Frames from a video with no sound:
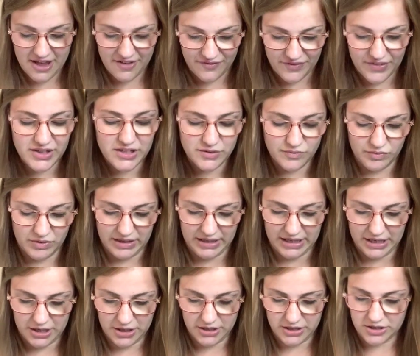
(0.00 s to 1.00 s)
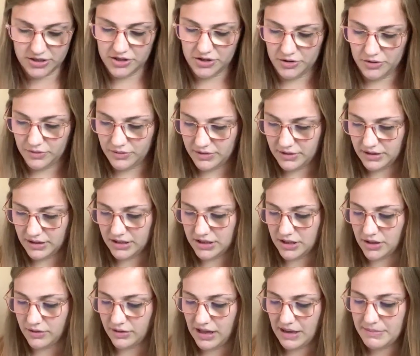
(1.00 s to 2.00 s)
feels really good too.
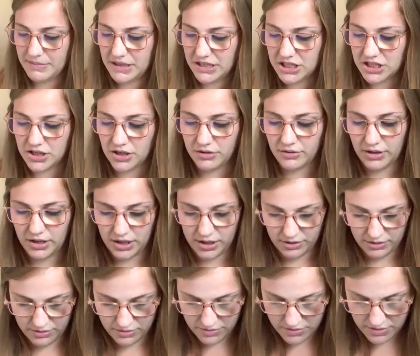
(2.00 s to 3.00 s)
So let me show you.